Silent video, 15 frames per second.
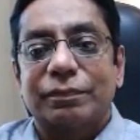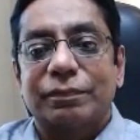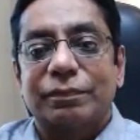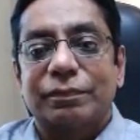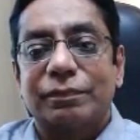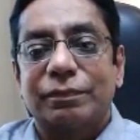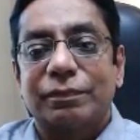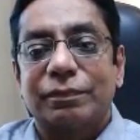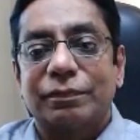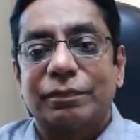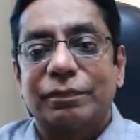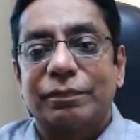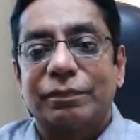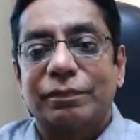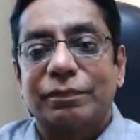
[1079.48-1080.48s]

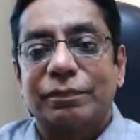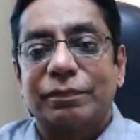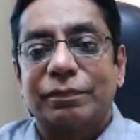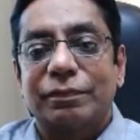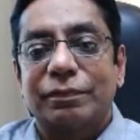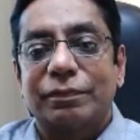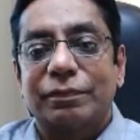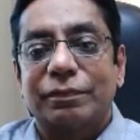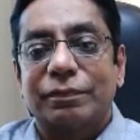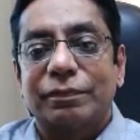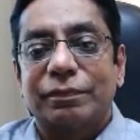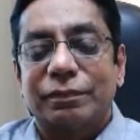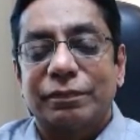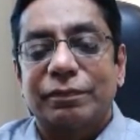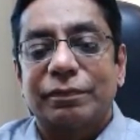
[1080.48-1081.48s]

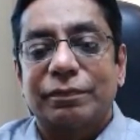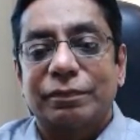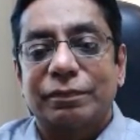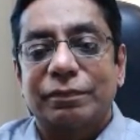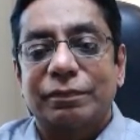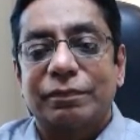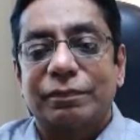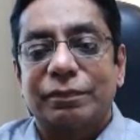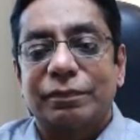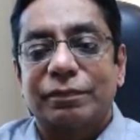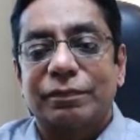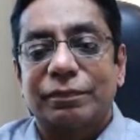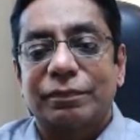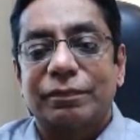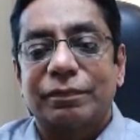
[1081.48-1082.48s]

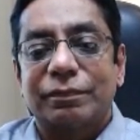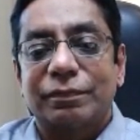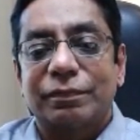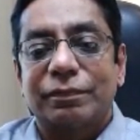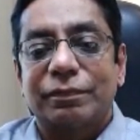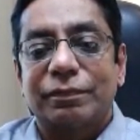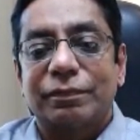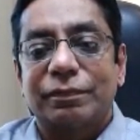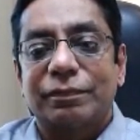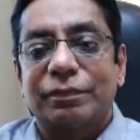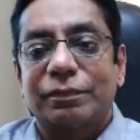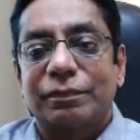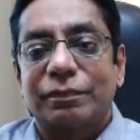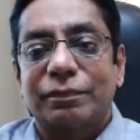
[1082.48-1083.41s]
No words are spoken by the person on screen.